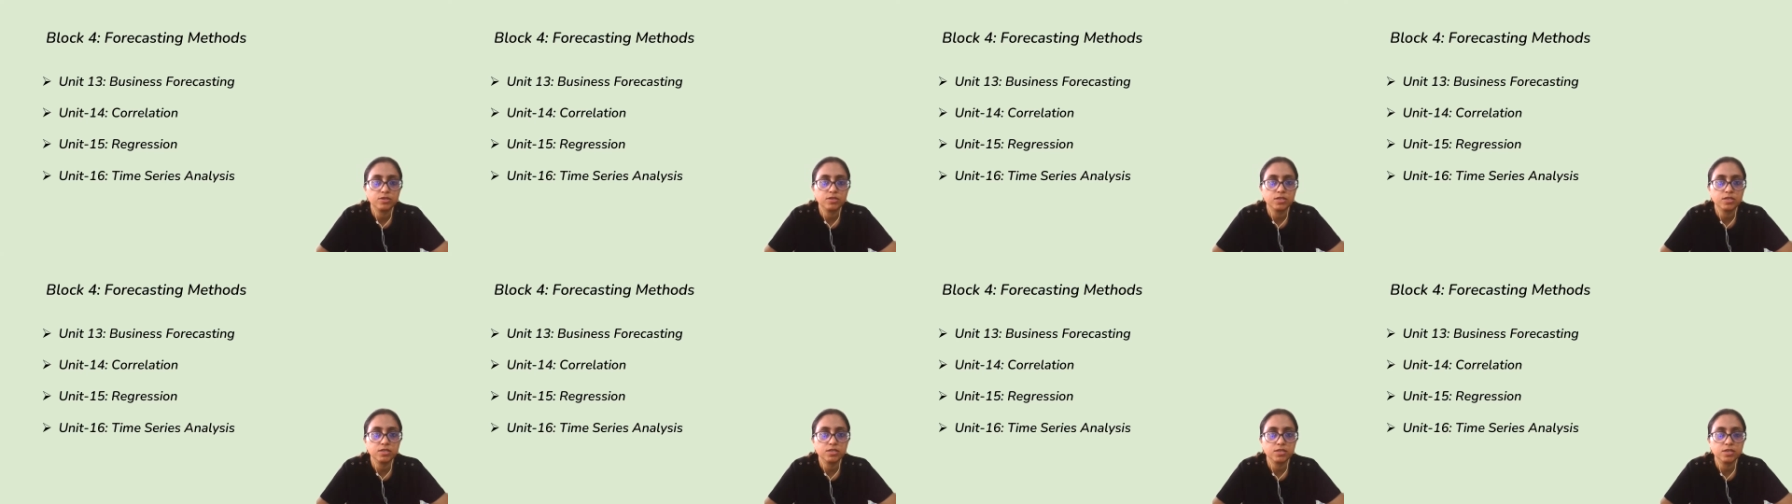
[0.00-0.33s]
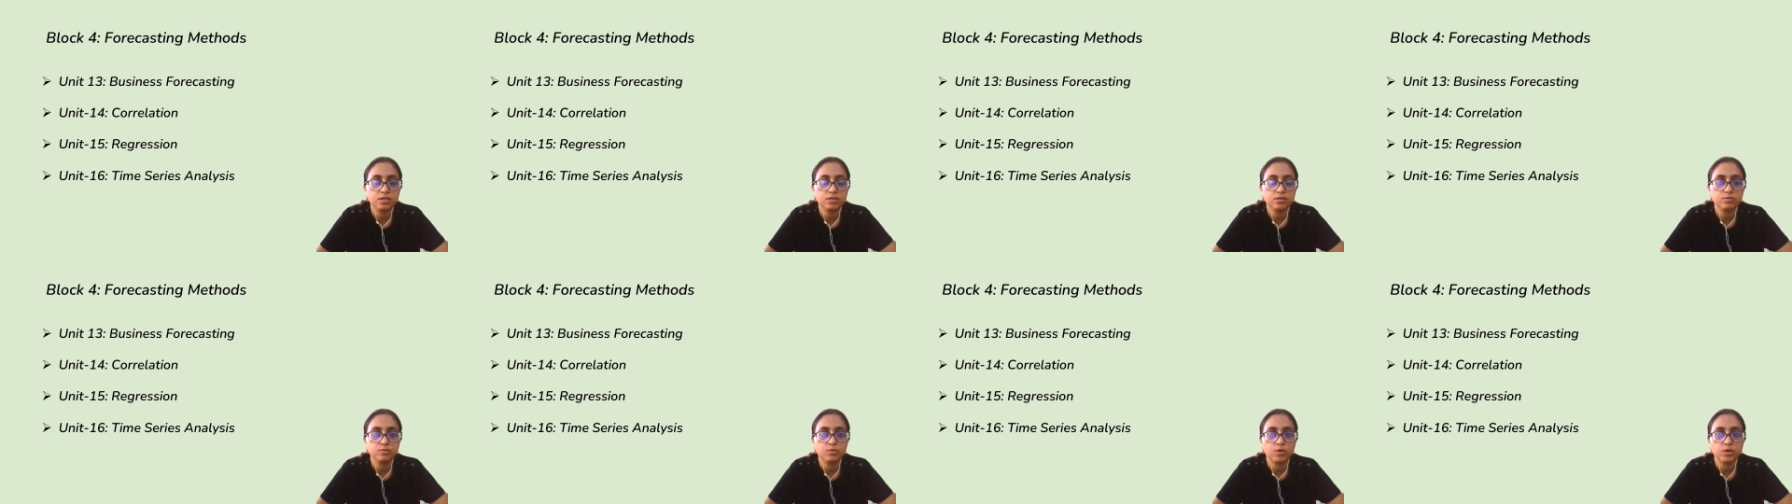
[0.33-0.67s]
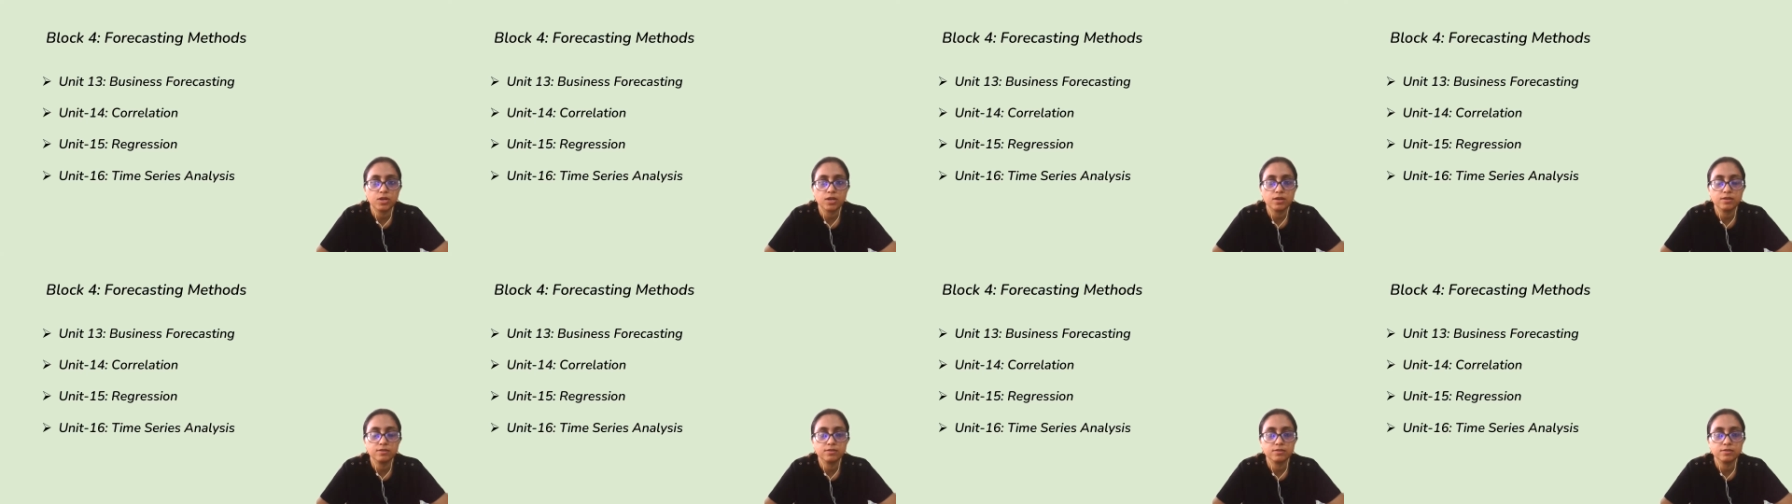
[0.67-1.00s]
such as what
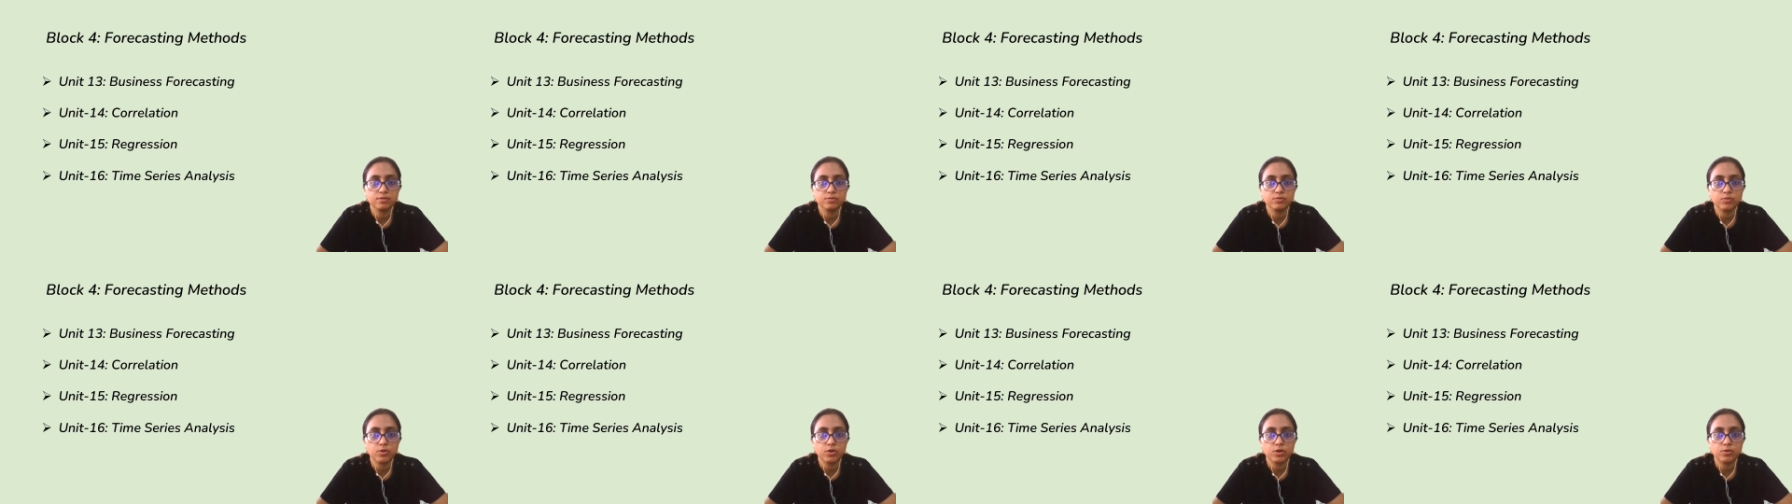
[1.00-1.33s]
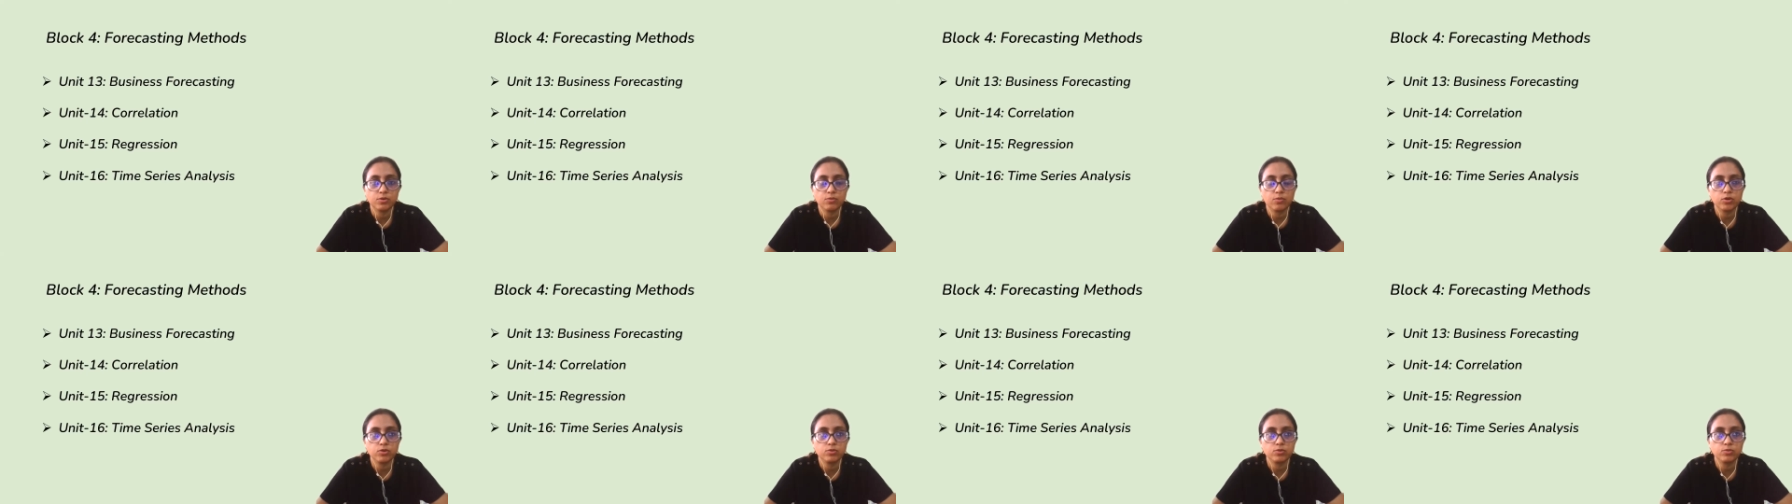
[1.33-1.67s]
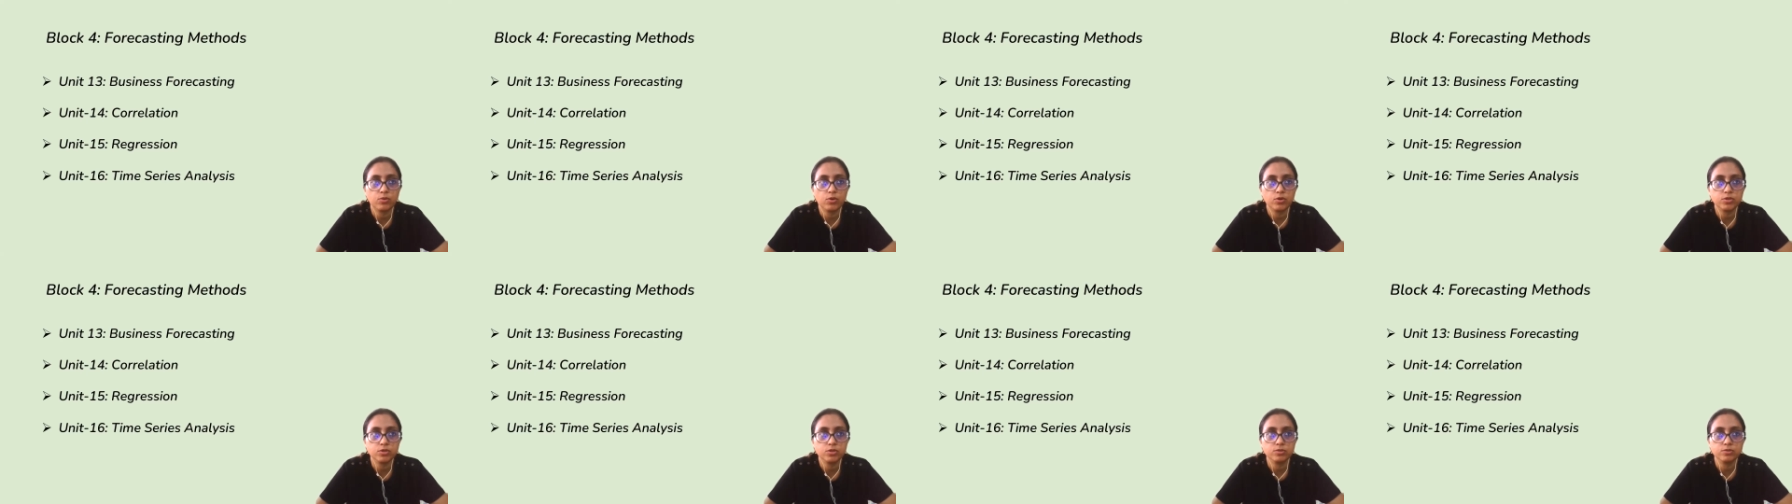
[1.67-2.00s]

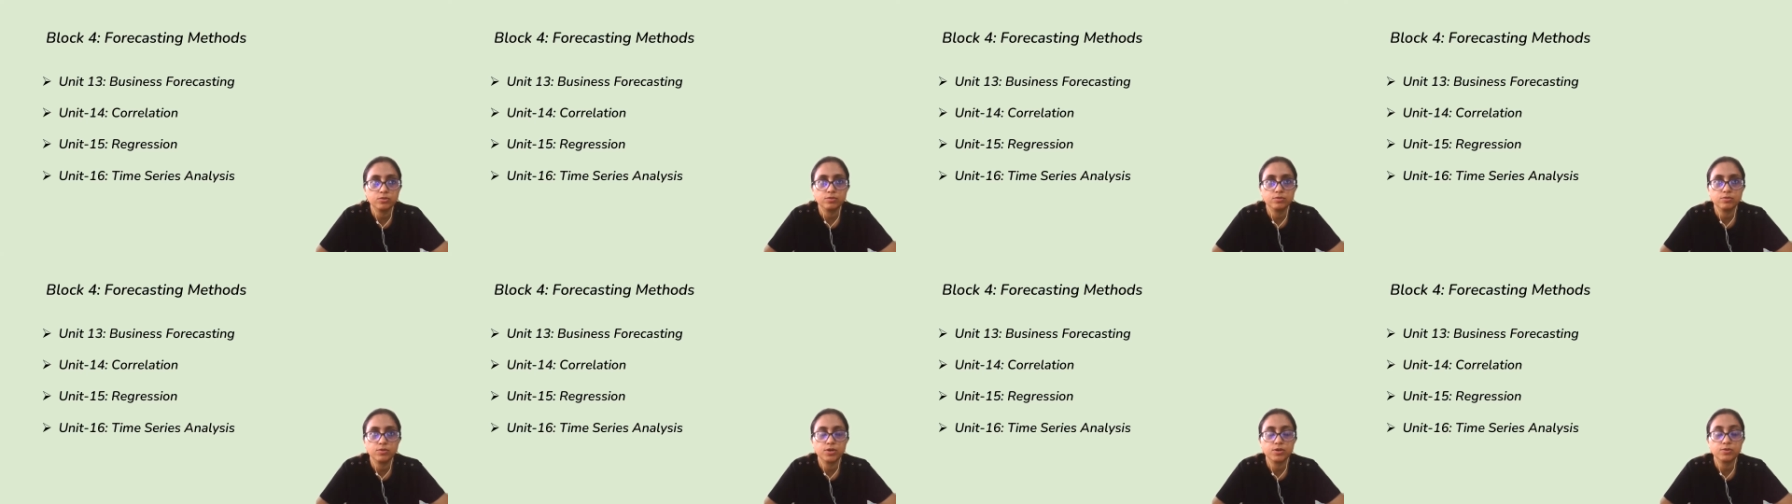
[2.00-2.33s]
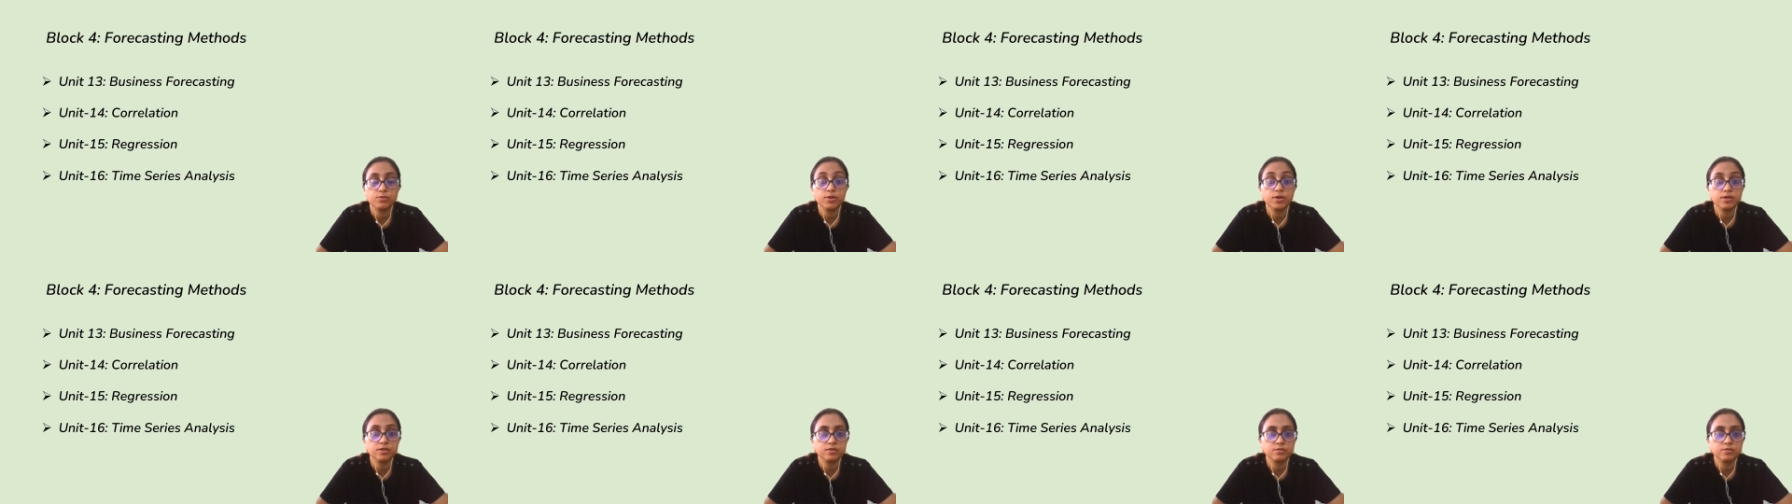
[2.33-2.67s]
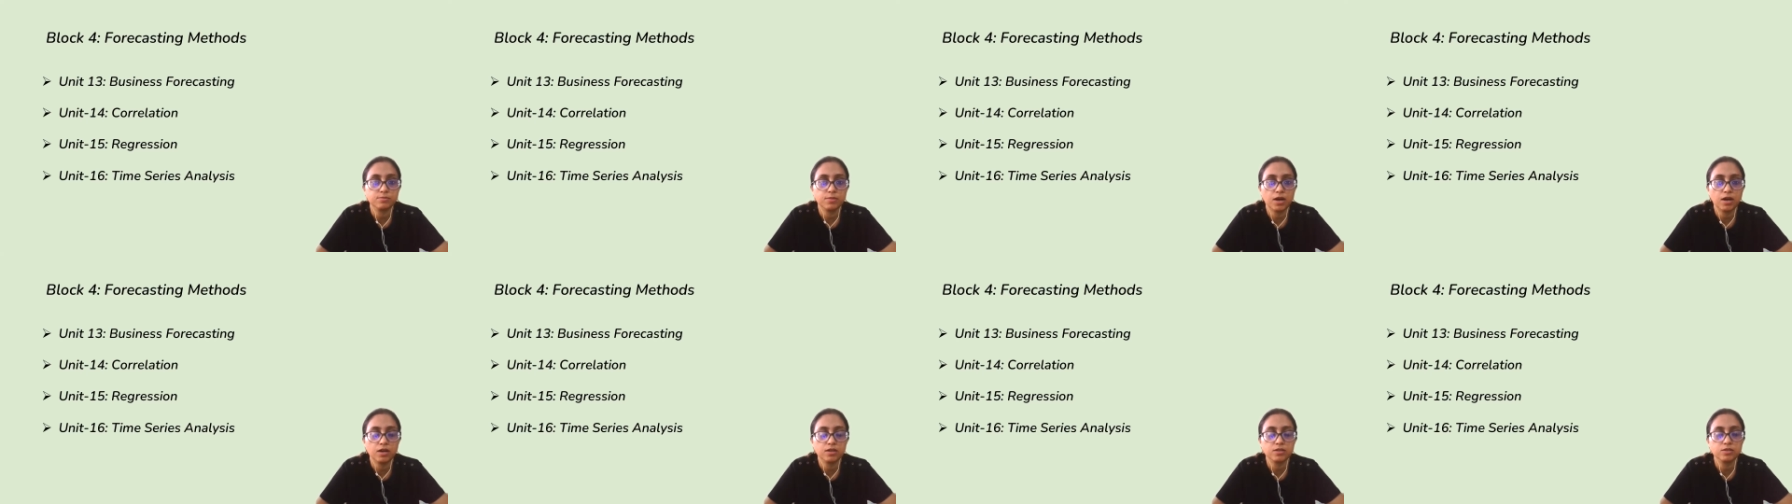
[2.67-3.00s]
were his
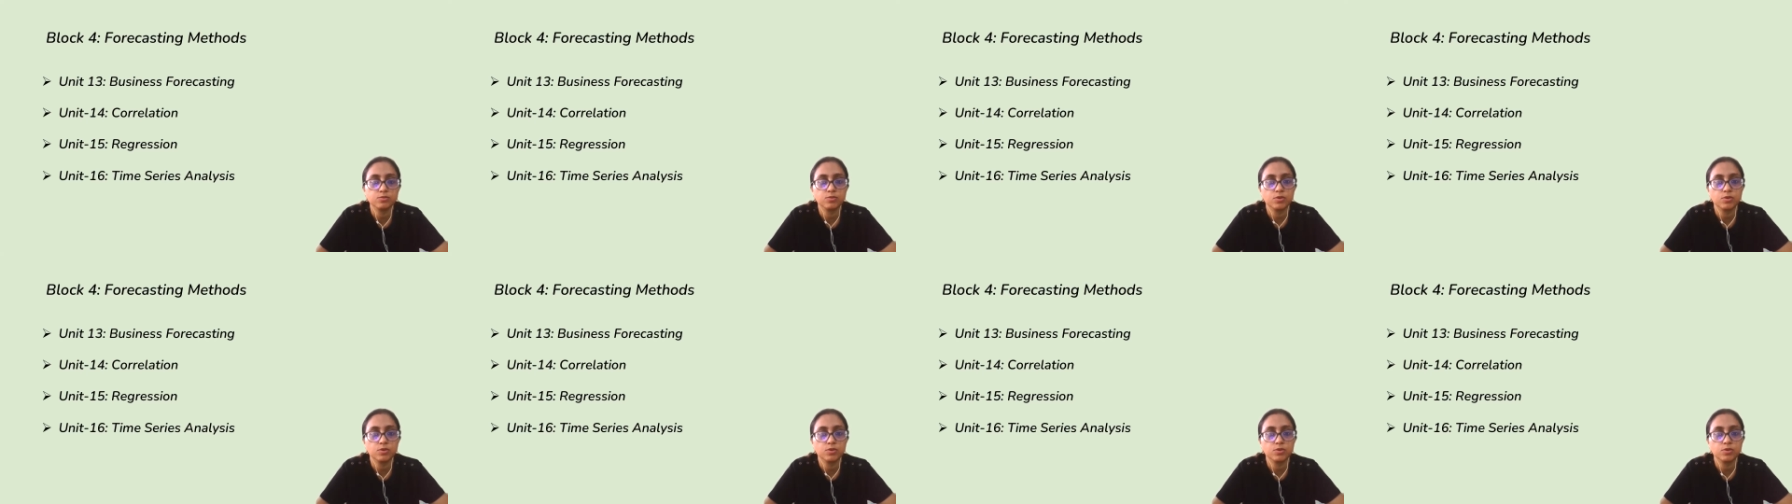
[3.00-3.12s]
marks,